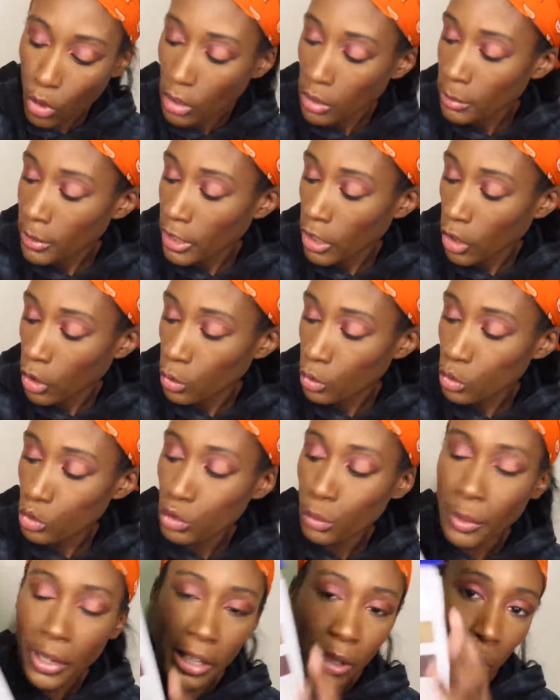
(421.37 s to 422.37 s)
already made a whole
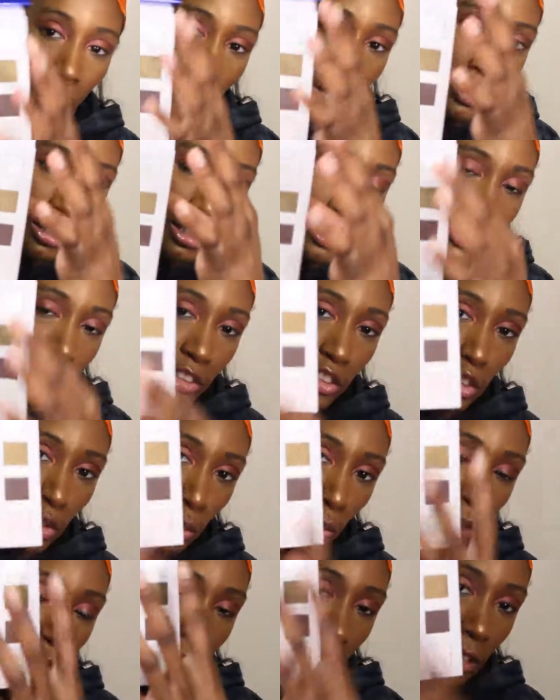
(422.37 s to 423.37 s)
neutral palette. Why do I need these
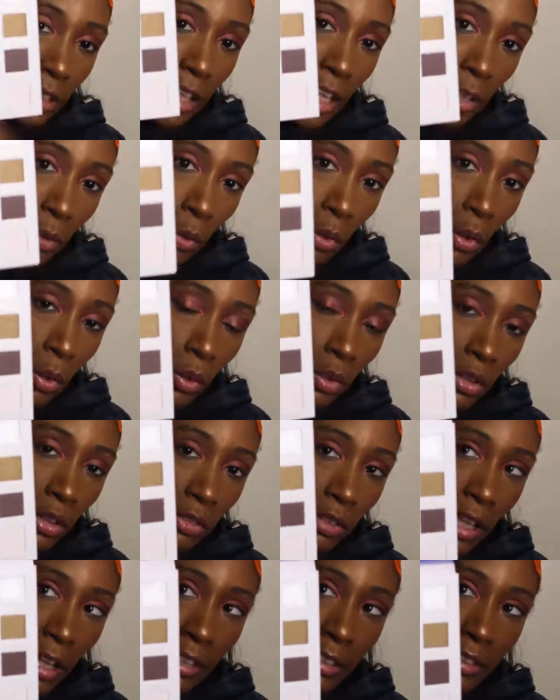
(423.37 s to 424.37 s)
two like rolls
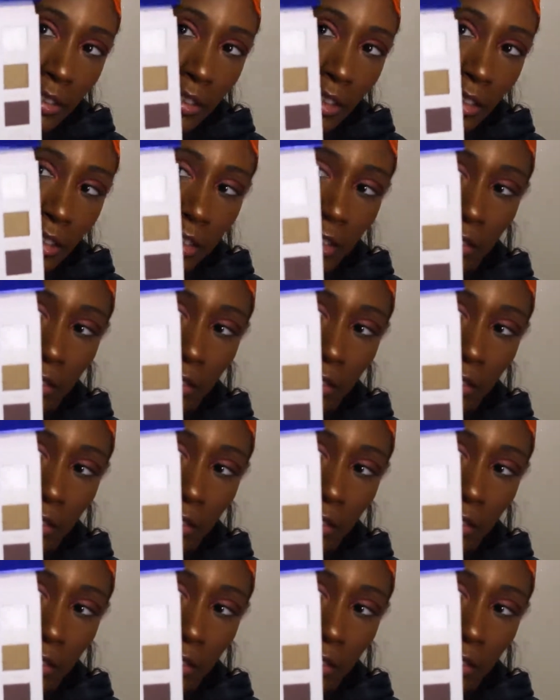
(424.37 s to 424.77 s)
of like sets